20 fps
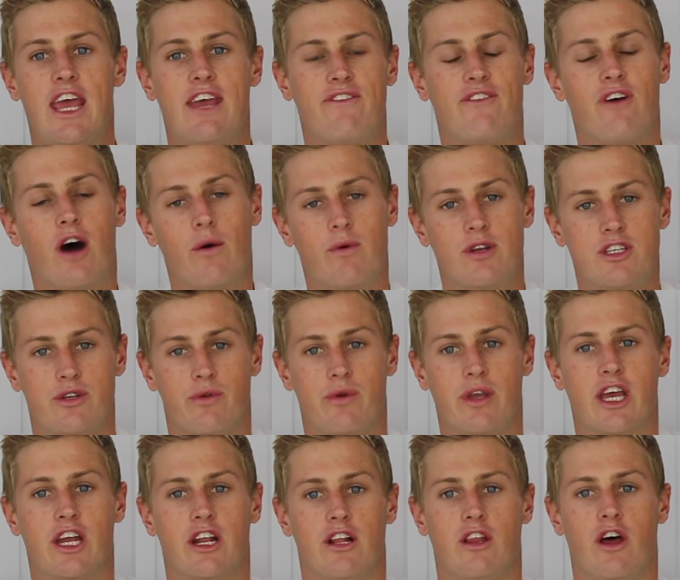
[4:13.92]
if I were
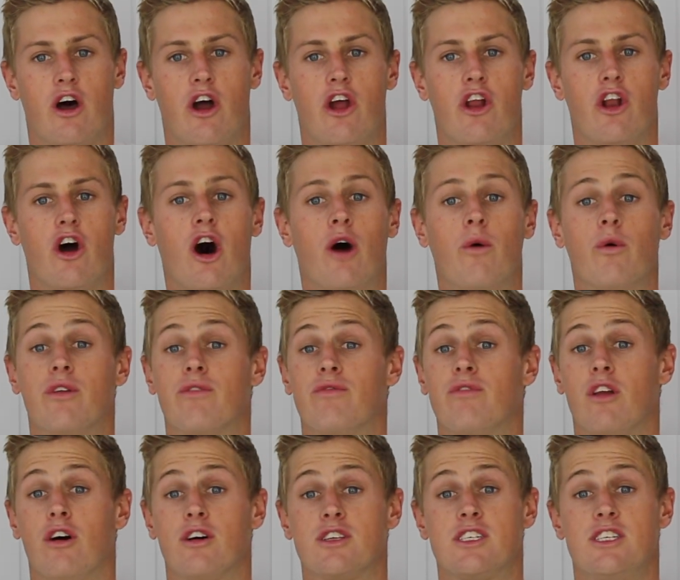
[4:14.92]
doing it alone, I would have
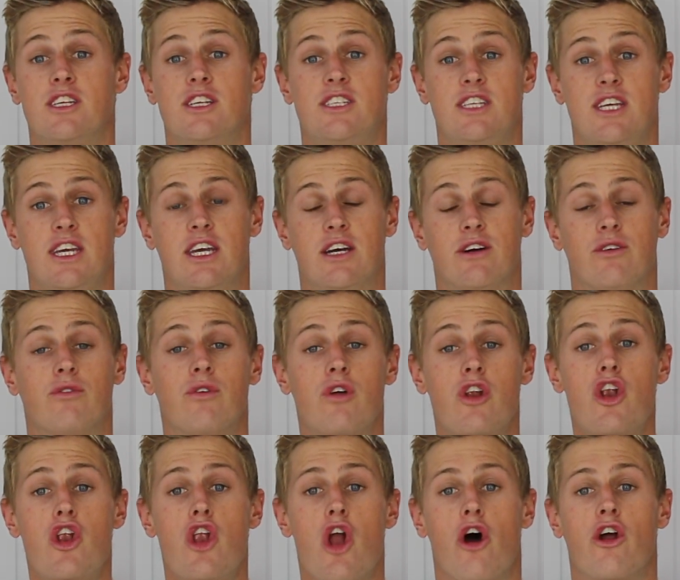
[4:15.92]
lost the deal,
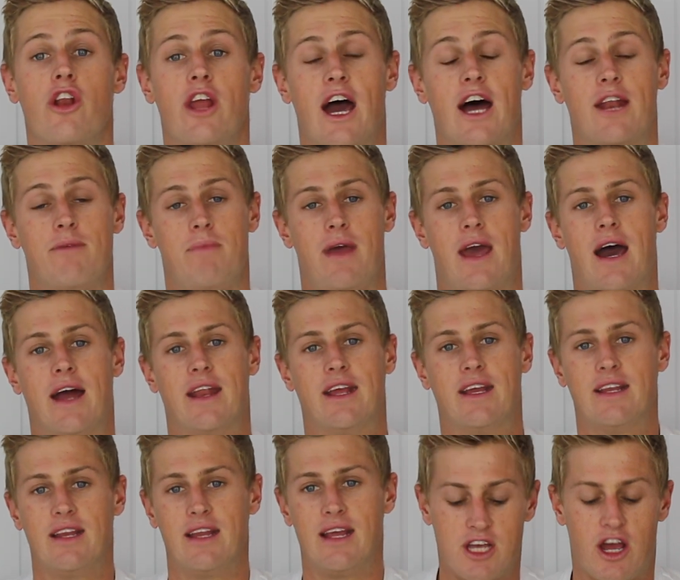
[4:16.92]
no doubt about
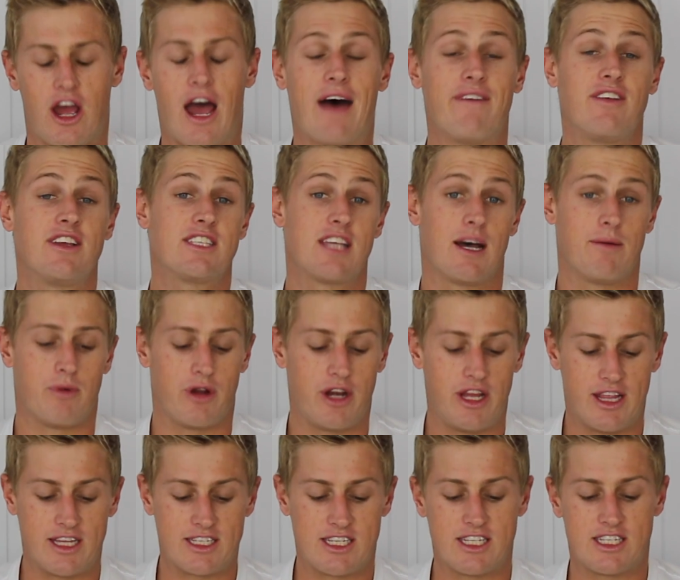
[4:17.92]
it. So having
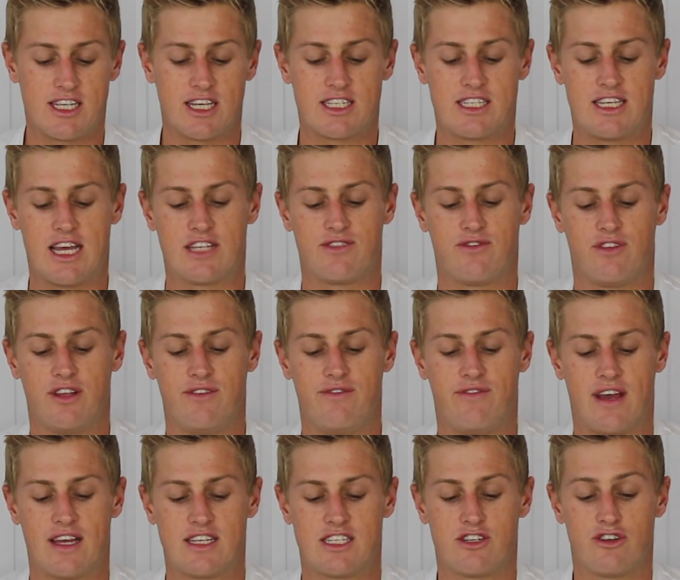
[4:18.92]
somebody that's a successful
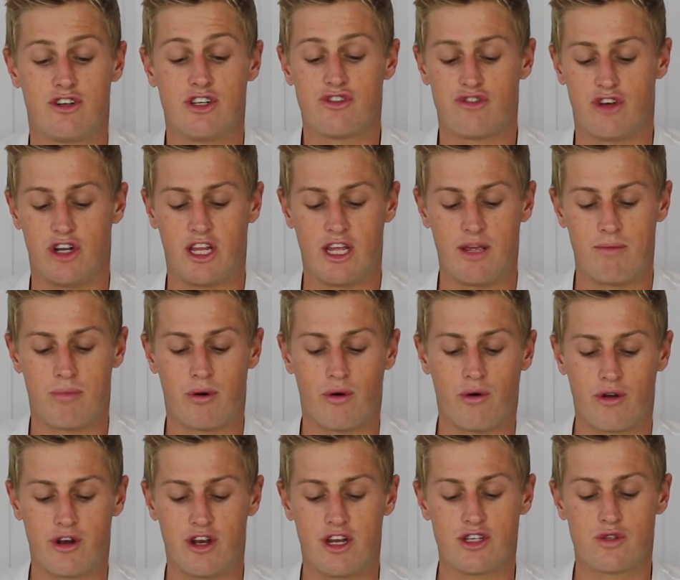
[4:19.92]
investor is really
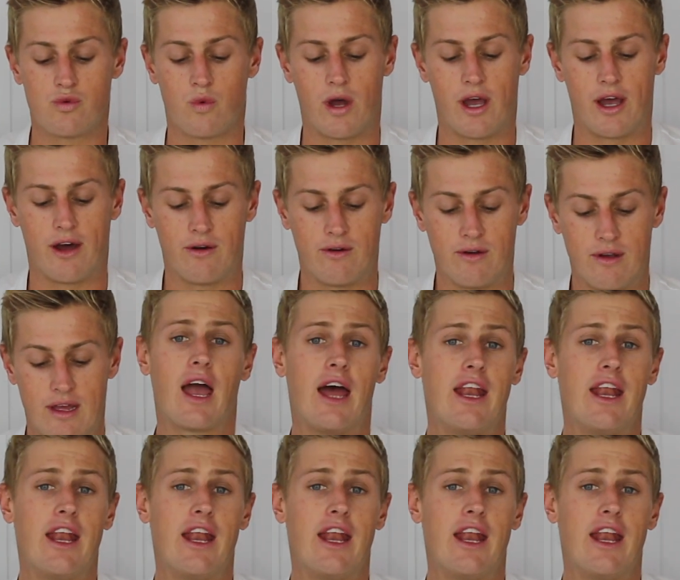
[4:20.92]
important as well.